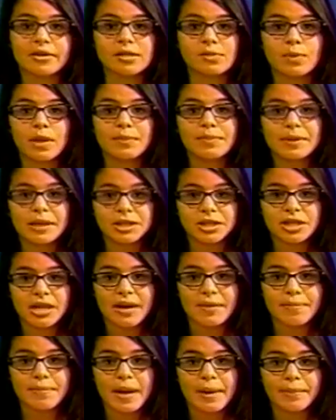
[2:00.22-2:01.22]
is one
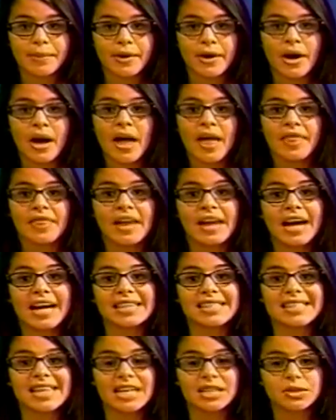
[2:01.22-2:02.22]
BGF member that has
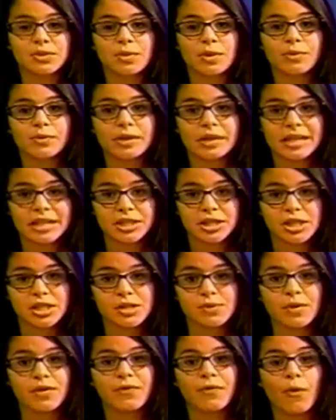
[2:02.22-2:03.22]
sexual
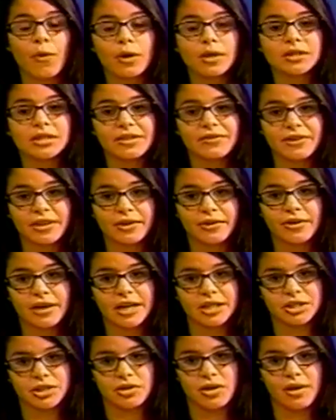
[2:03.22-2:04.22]
relations with 4 different
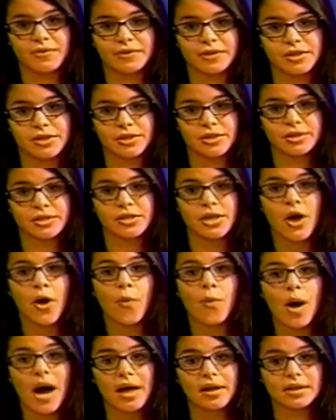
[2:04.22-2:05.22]
correction officers
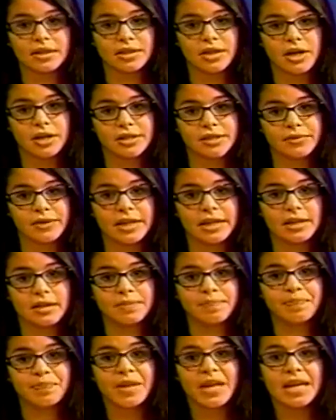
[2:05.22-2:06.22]
while incarcerated.
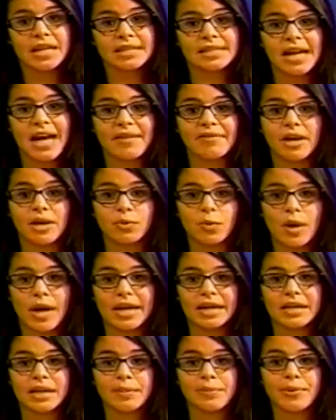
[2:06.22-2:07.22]
Tavon
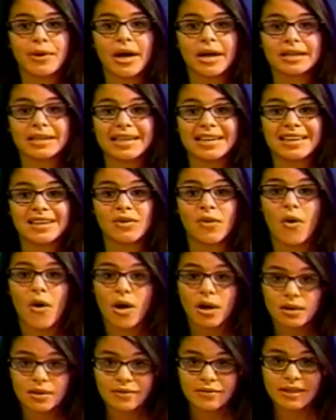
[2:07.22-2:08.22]
White impregnated
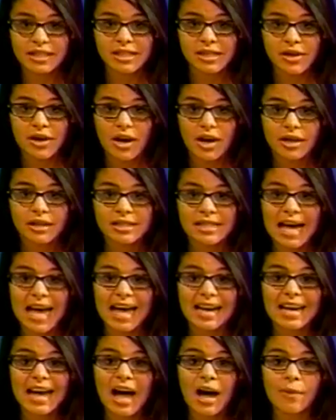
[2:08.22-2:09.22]
all of these guards
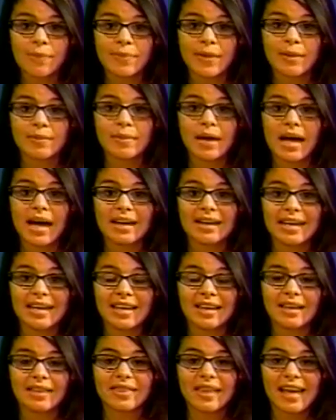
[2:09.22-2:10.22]
and helped them,
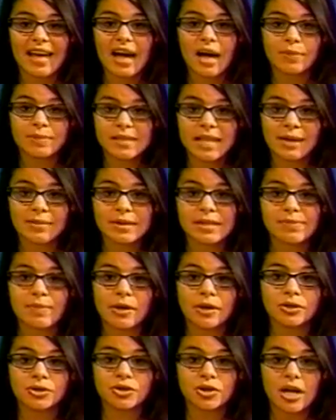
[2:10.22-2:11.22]
and they helped him
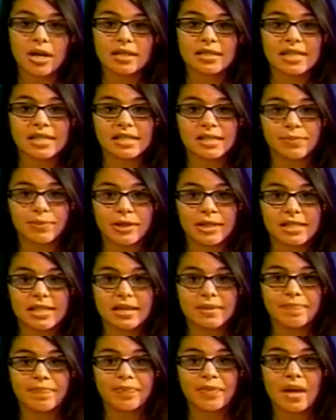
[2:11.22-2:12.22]
smuggle drugs into
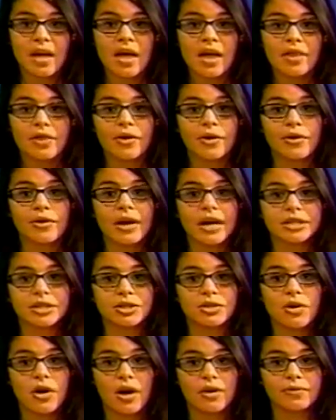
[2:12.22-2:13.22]
prison. The correctional